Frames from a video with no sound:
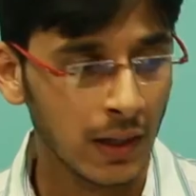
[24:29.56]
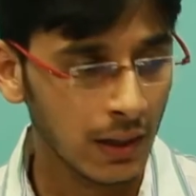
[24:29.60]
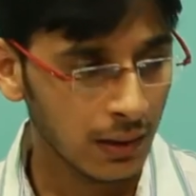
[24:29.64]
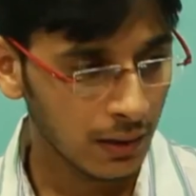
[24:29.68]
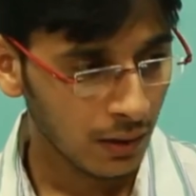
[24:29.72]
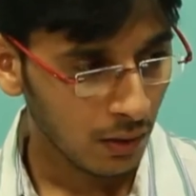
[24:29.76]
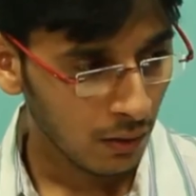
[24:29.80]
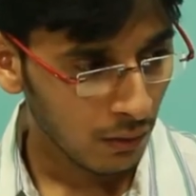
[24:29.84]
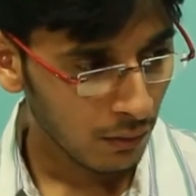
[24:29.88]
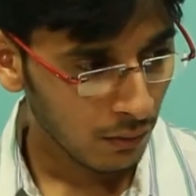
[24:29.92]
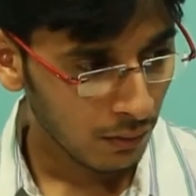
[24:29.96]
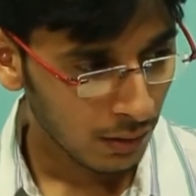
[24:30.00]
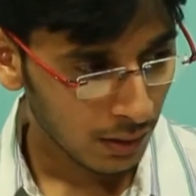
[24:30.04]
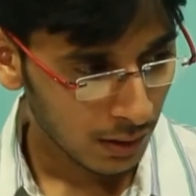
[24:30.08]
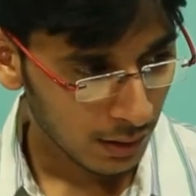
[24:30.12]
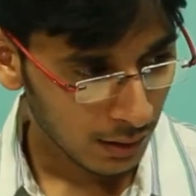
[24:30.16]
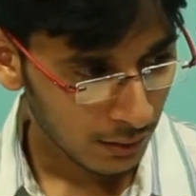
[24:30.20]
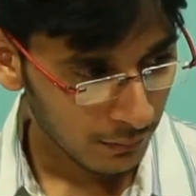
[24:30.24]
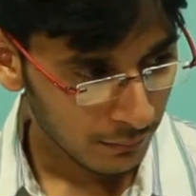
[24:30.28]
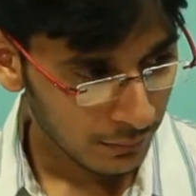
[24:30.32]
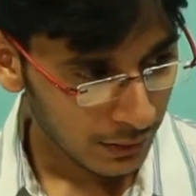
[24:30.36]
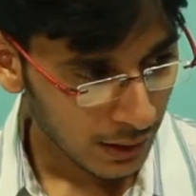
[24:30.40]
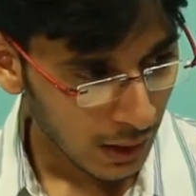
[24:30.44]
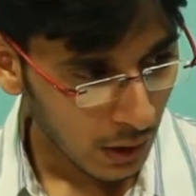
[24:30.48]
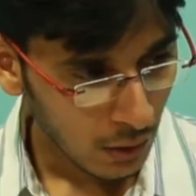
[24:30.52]
Now, uh,
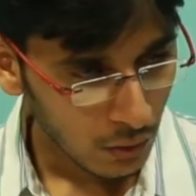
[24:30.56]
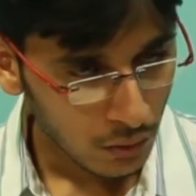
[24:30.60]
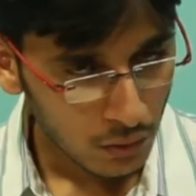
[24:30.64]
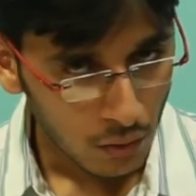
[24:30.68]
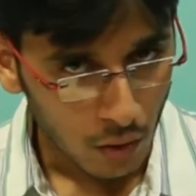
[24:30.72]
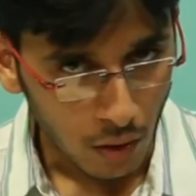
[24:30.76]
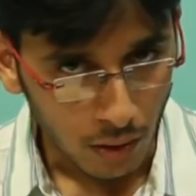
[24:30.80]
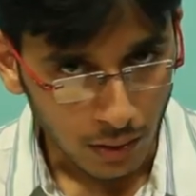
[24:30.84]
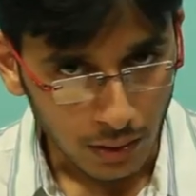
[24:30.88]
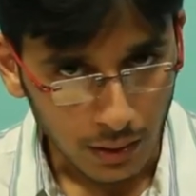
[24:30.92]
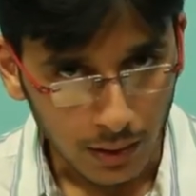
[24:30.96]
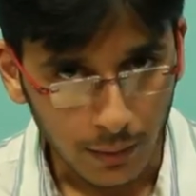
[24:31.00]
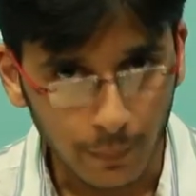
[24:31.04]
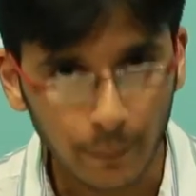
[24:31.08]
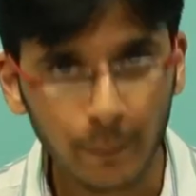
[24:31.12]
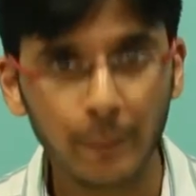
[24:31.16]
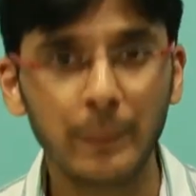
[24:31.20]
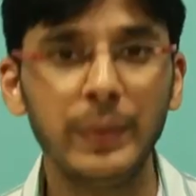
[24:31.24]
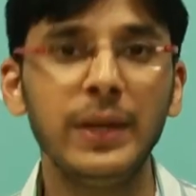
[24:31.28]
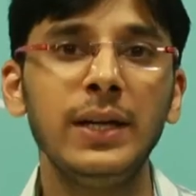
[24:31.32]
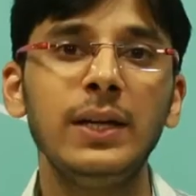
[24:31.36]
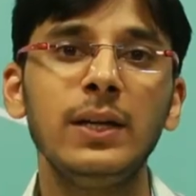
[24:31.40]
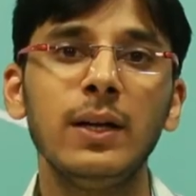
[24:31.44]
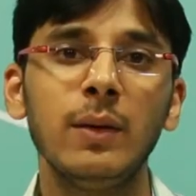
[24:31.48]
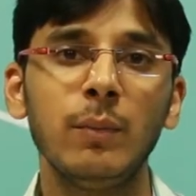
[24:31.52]
we have got a
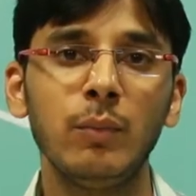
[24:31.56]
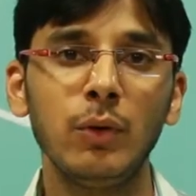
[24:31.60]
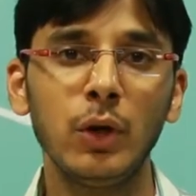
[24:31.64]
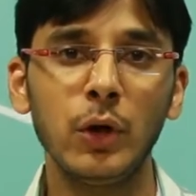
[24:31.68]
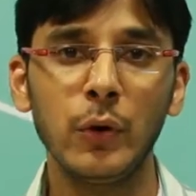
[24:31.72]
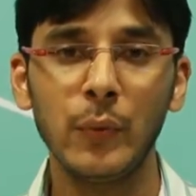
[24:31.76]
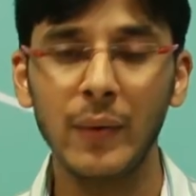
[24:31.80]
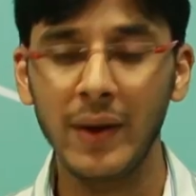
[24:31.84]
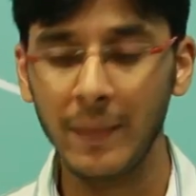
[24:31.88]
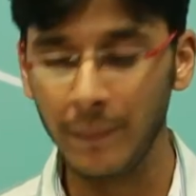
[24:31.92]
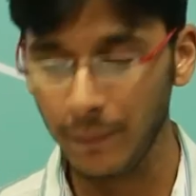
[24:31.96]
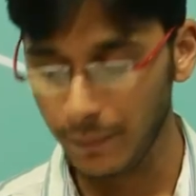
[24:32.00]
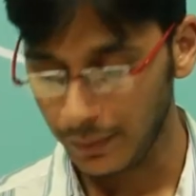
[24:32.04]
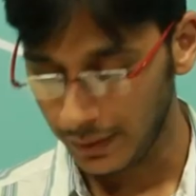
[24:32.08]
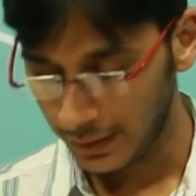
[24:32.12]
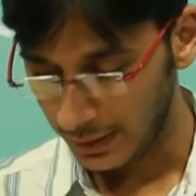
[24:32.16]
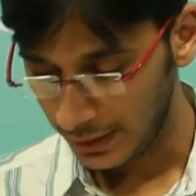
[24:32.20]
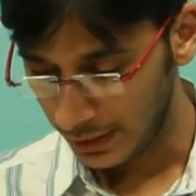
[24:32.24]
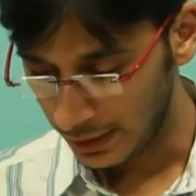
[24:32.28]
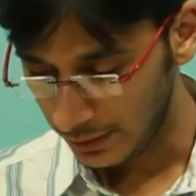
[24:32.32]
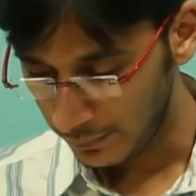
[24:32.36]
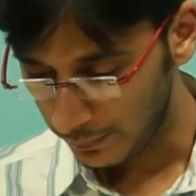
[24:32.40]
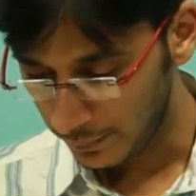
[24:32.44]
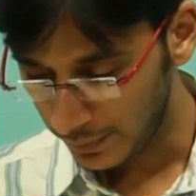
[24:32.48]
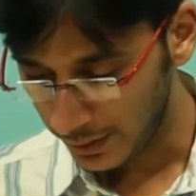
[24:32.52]
PWM
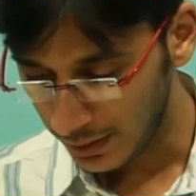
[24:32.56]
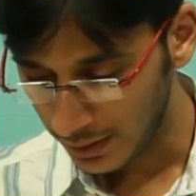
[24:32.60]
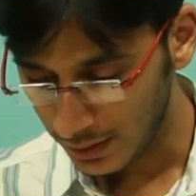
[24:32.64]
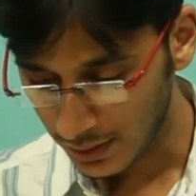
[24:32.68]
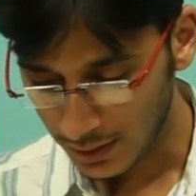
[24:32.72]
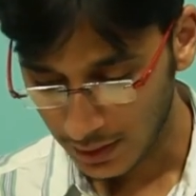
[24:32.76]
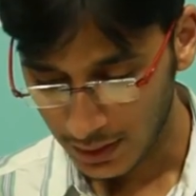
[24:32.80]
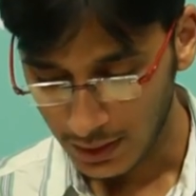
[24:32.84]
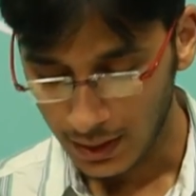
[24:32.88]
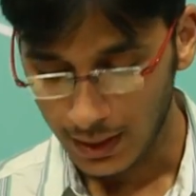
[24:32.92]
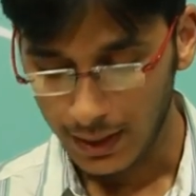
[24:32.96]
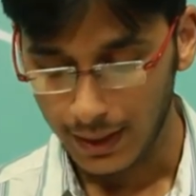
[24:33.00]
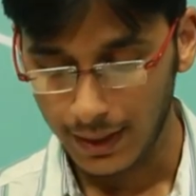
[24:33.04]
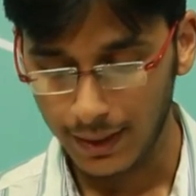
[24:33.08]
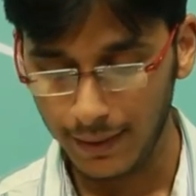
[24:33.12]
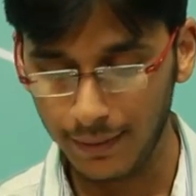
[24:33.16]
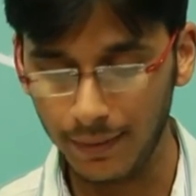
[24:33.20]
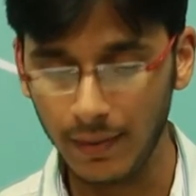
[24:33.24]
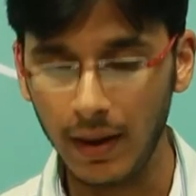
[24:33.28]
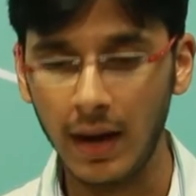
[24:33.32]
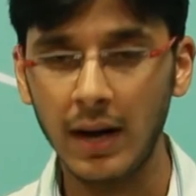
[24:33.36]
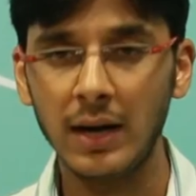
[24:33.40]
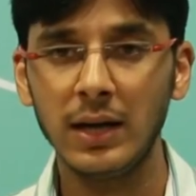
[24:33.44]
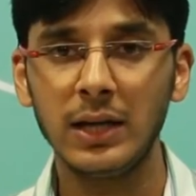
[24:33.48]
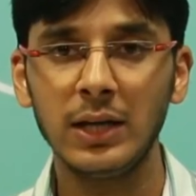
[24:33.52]
inbuilt in
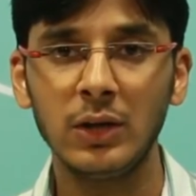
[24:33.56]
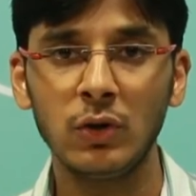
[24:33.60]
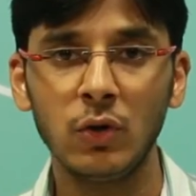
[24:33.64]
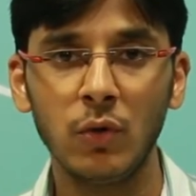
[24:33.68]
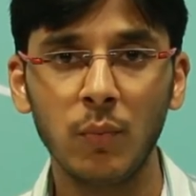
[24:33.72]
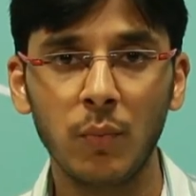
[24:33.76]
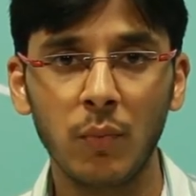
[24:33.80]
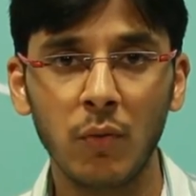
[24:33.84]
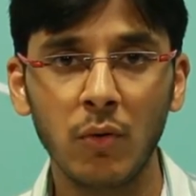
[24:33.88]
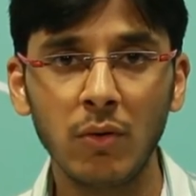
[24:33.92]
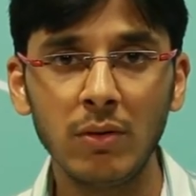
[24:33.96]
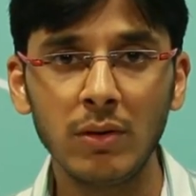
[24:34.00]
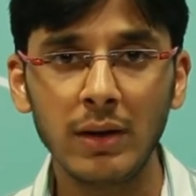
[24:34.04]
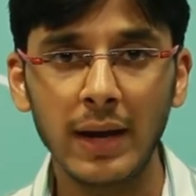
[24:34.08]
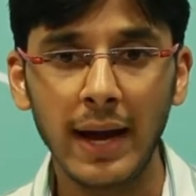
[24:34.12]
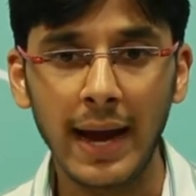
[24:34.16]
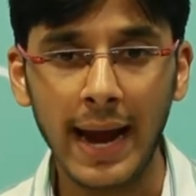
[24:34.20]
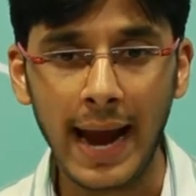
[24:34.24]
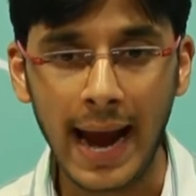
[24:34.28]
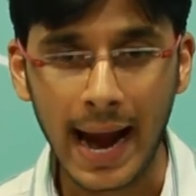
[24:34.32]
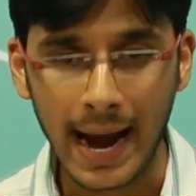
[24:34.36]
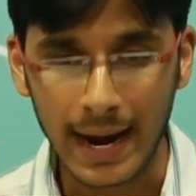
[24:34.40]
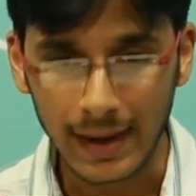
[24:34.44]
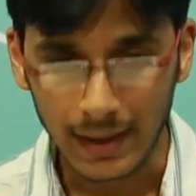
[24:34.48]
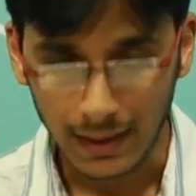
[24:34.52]
Arduino port
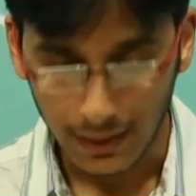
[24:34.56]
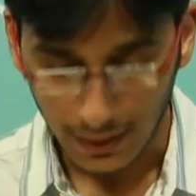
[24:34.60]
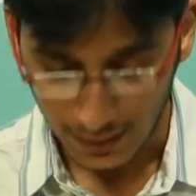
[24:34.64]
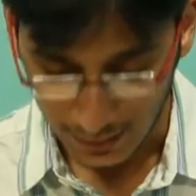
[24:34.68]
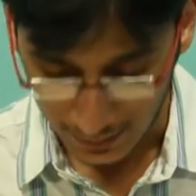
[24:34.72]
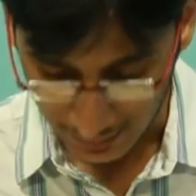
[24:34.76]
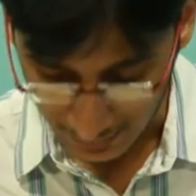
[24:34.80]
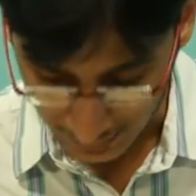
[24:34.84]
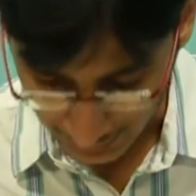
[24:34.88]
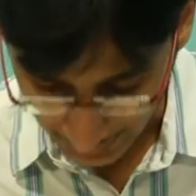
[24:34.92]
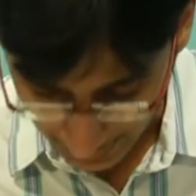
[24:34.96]
and uh,